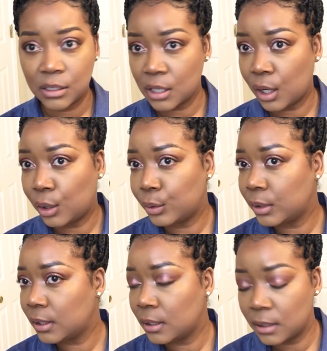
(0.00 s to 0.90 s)

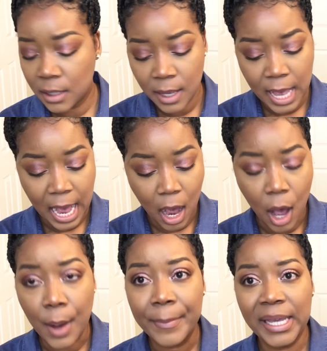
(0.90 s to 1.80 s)
So
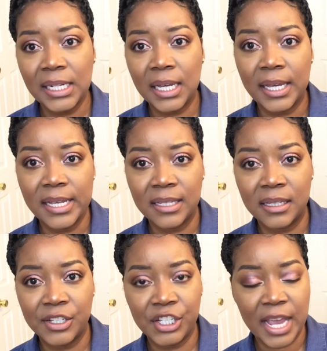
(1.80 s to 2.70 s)
almond is
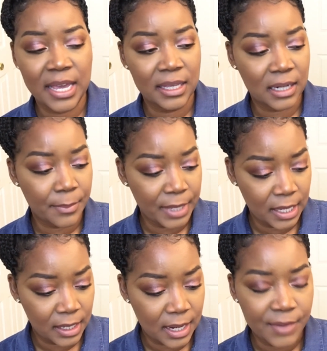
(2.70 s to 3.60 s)
the shade that I'm
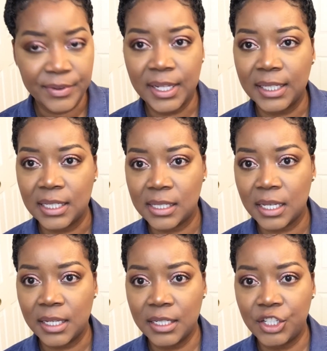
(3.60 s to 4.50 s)
in. I feel like it's a
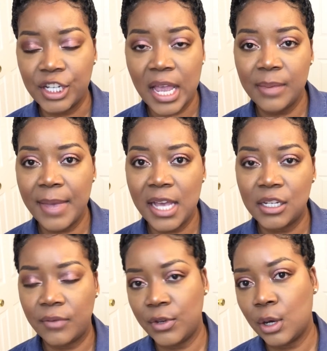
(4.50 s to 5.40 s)
good shade
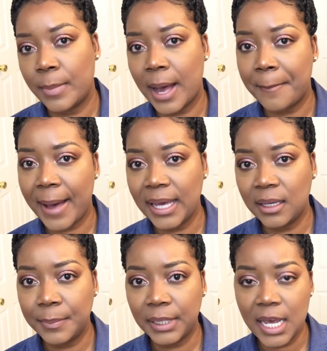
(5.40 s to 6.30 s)
match if you're about my
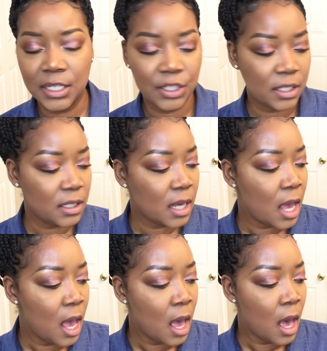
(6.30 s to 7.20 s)
complexion.
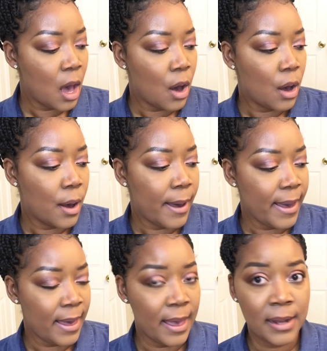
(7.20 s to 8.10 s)

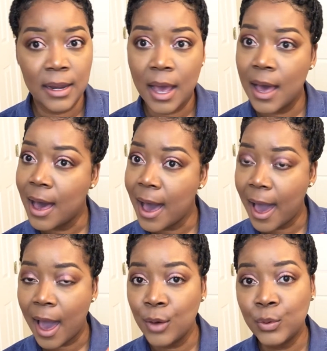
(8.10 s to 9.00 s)
And
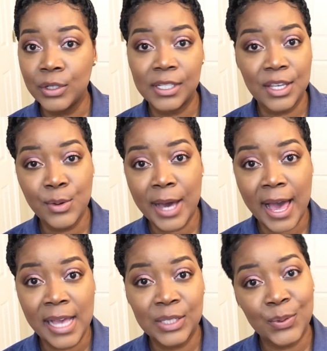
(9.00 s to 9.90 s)
I will see you
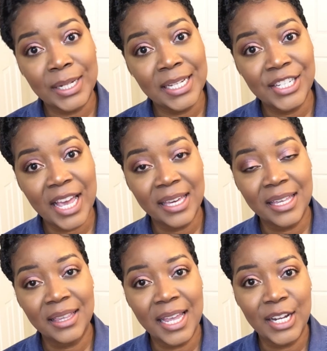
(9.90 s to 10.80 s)
guys when I check
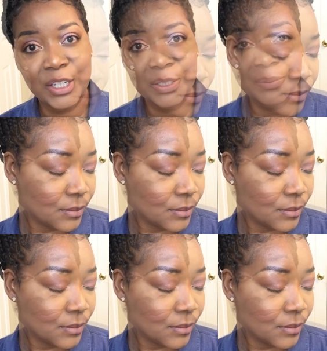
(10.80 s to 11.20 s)
in later.